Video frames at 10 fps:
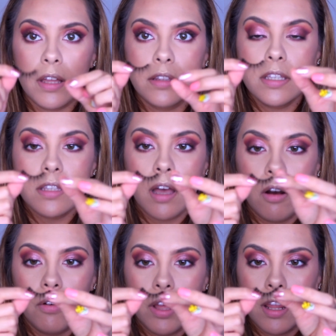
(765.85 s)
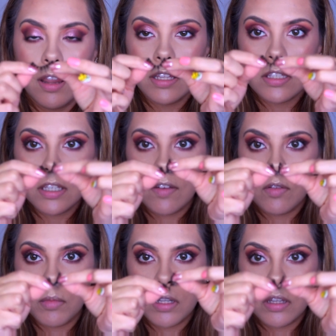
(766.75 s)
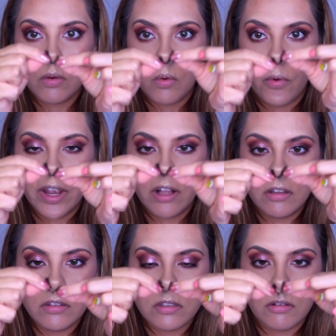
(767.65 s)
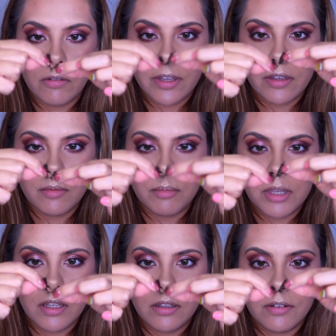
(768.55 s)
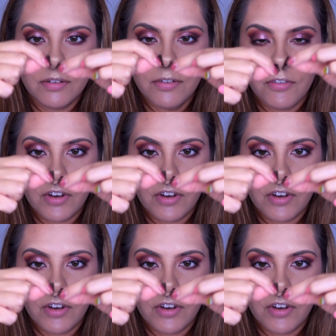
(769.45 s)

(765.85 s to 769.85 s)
got these out and I like to give them a little wiggle so it could be a little